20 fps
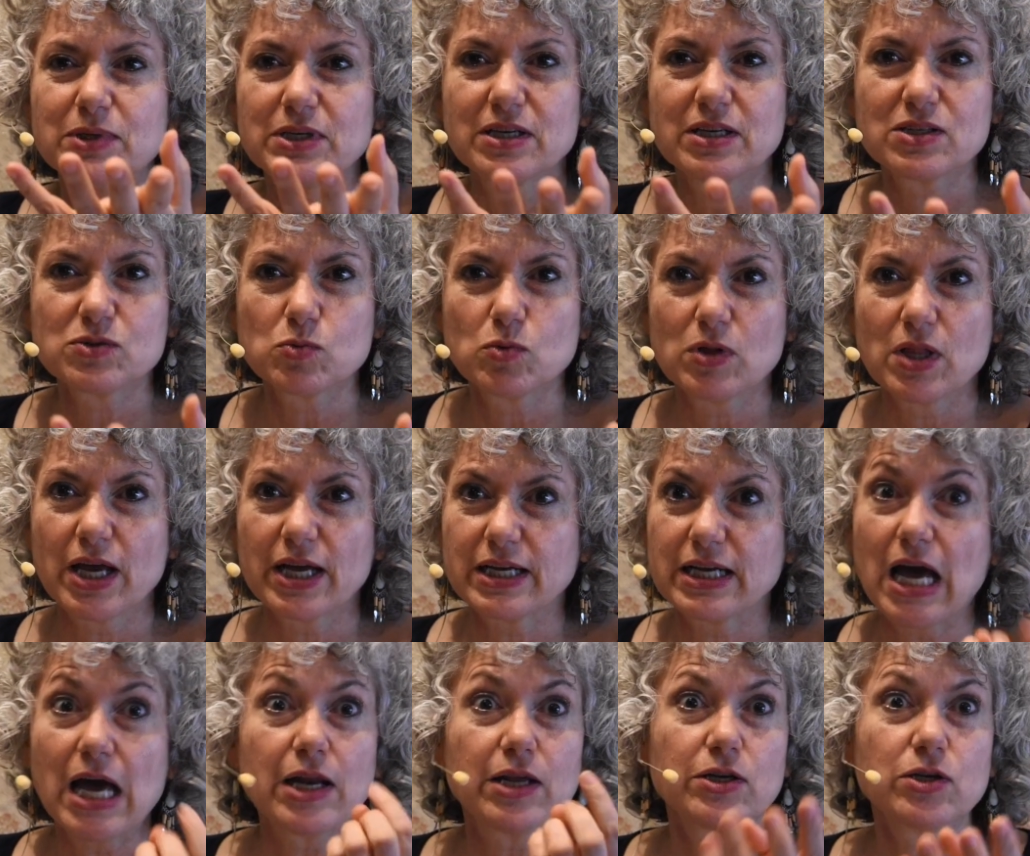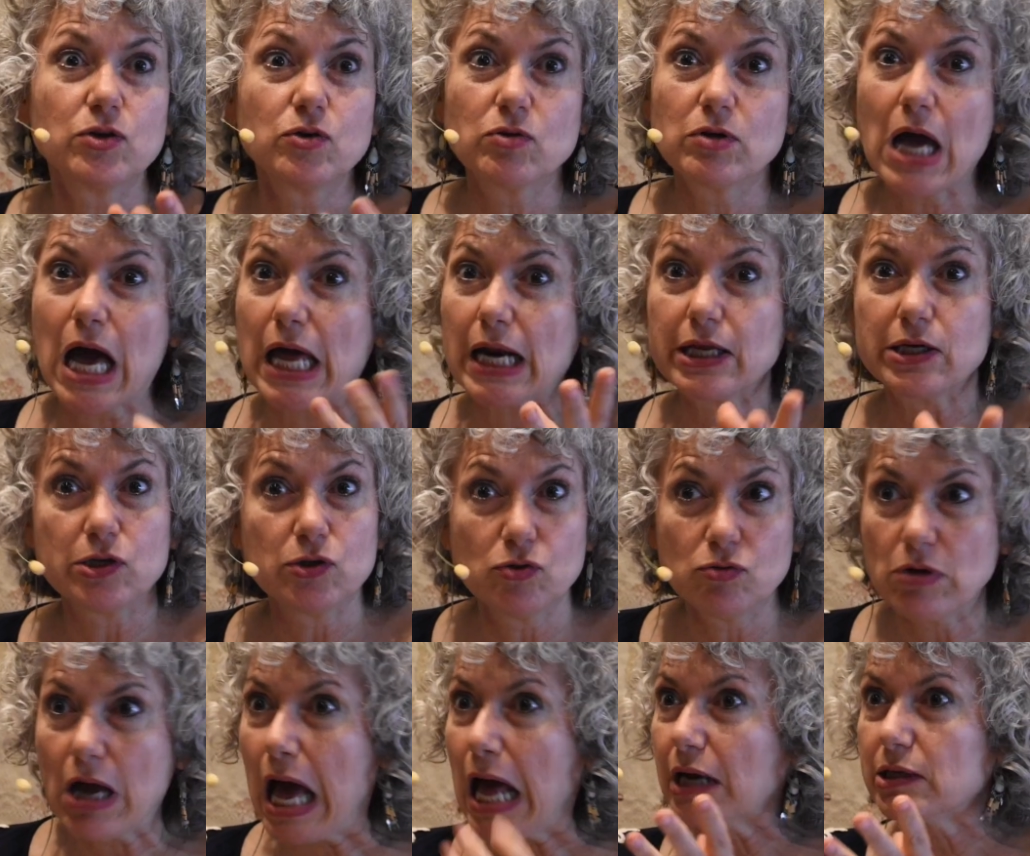because we're like, gotta do, gotta do,
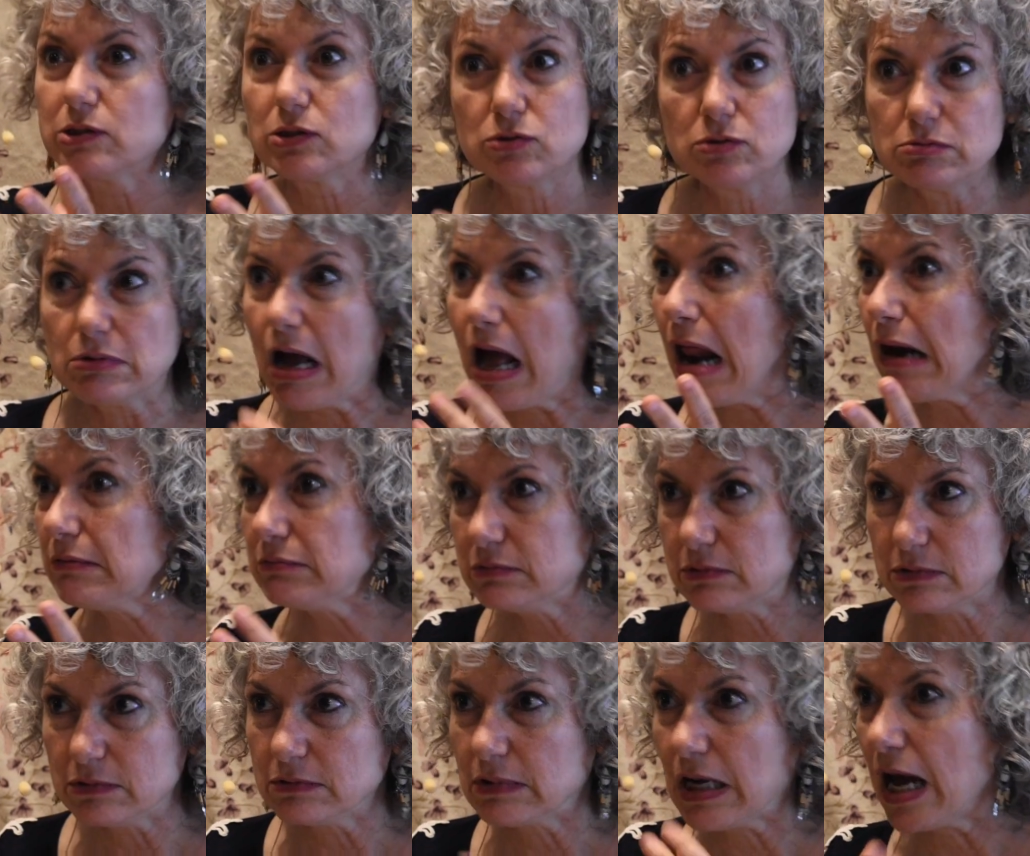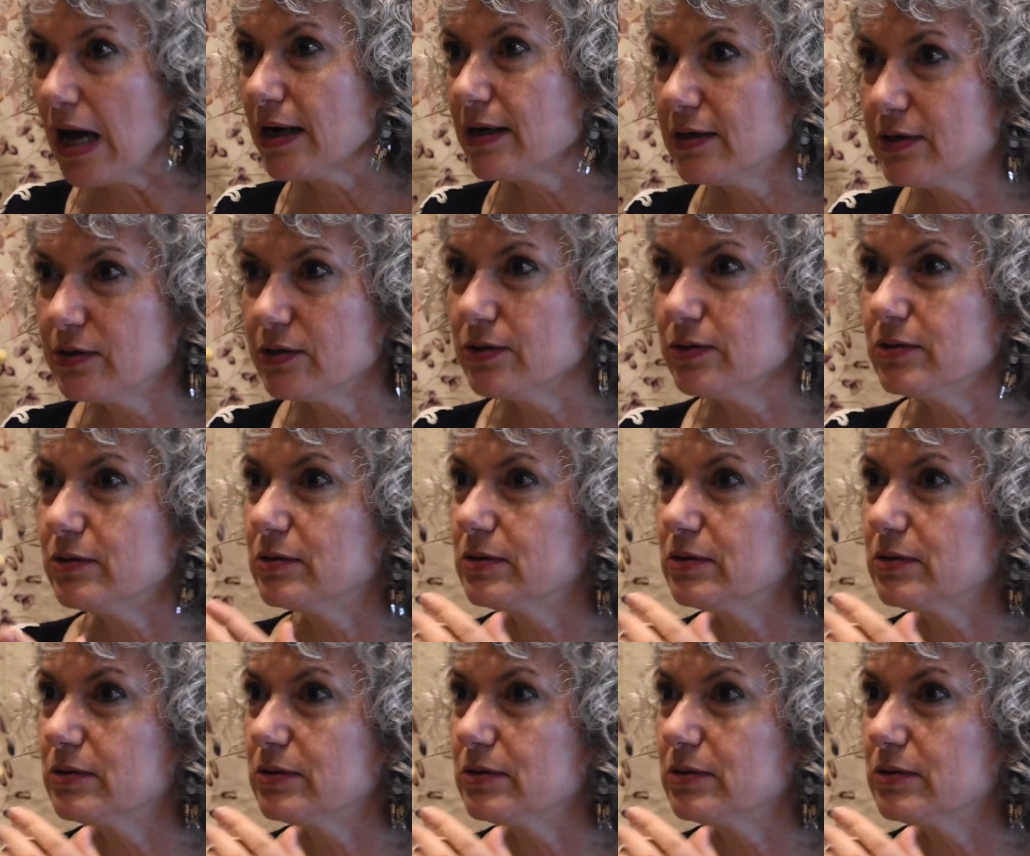gotta do, gotta do, gotta do.